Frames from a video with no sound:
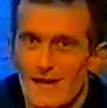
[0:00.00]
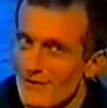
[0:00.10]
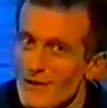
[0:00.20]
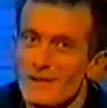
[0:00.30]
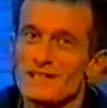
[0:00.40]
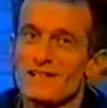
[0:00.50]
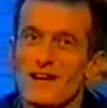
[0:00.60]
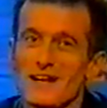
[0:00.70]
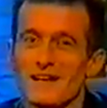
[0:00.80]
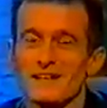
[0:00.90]
even though he doesn't
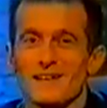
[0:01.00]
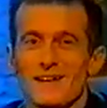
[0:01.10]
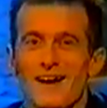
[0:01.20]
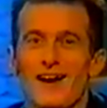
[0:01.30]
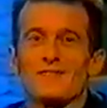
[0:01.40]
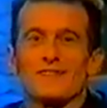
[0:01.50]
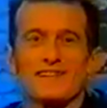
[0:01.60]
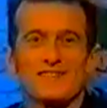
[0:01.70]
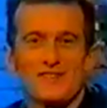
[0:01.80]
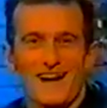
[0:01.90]
like it, after
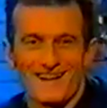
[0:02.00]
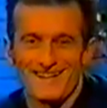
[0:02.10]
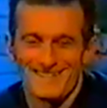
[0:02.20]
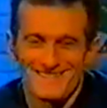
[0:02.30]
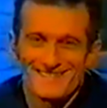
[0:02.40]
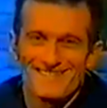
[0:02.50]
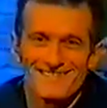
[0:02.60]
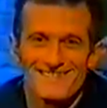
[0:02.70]
this track. Isn't